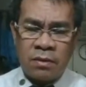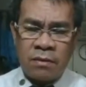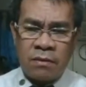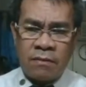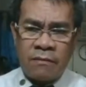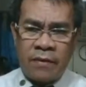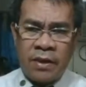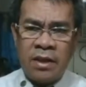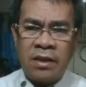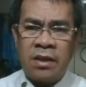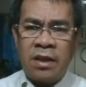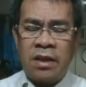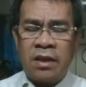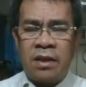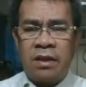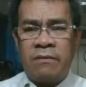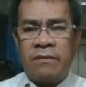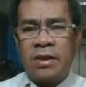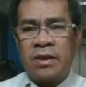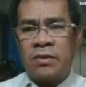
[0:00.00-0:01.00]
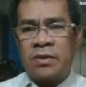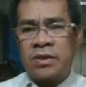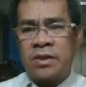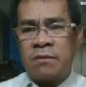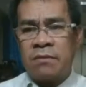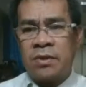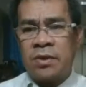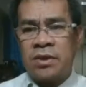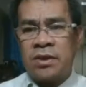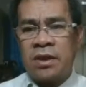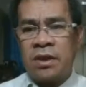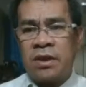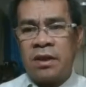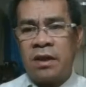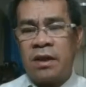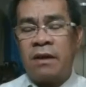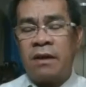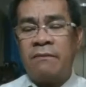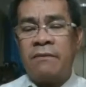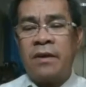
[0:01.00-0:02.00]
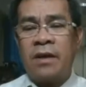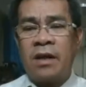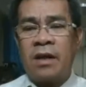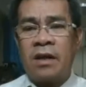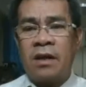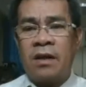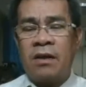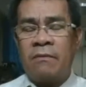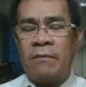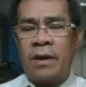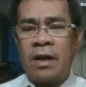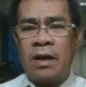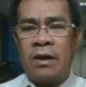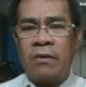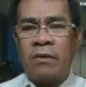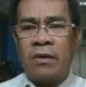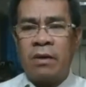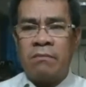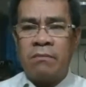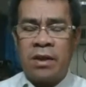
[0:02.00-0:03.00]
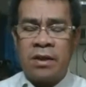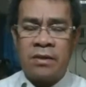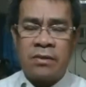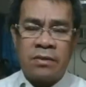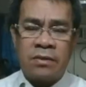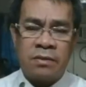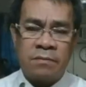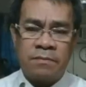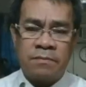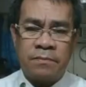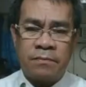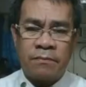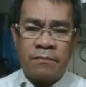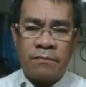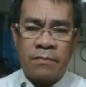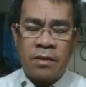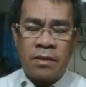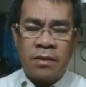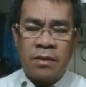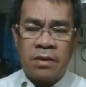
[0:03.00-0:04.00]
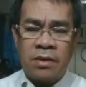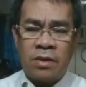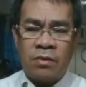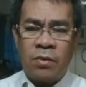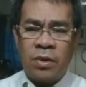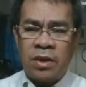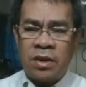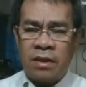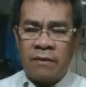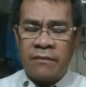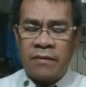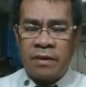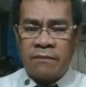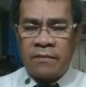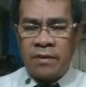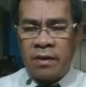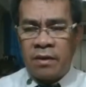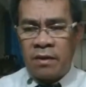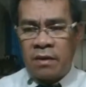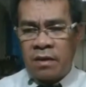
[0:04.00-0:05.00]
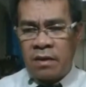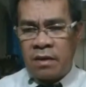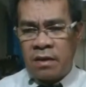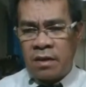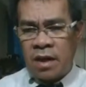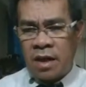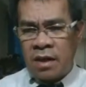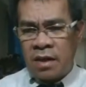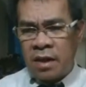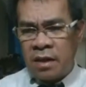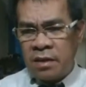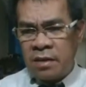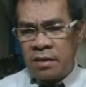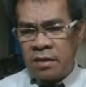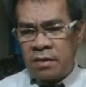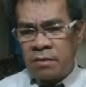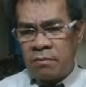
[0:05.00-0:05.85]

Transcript: finding the vector sum using the graphical or parallelogram method. Now what if there are another